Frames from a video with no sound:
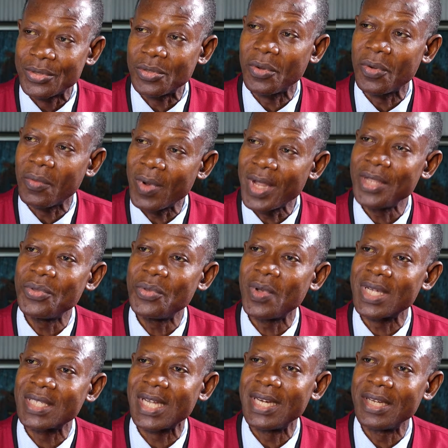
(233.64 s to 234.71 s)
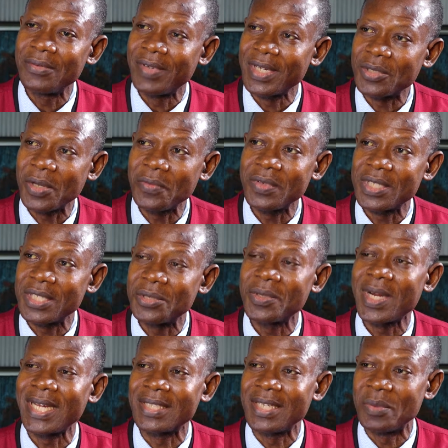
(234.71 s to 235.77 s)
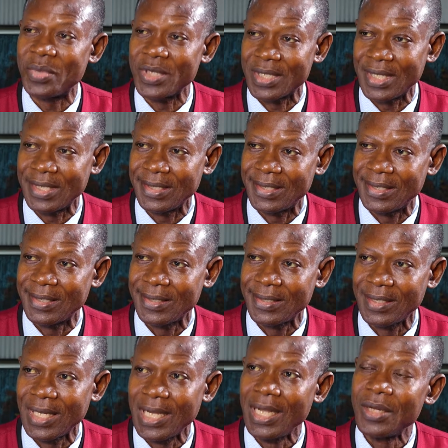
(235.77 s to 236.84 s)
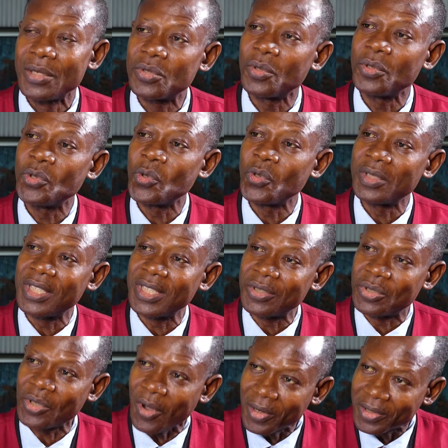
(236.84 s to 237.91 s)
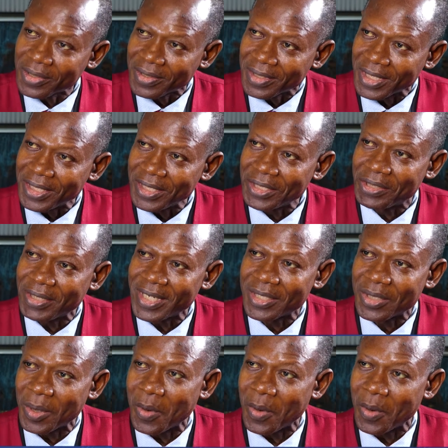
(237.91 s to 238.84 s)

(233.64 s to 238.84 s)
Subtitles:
So when you as an investor, if it's issued at 10%, so you deduct the interest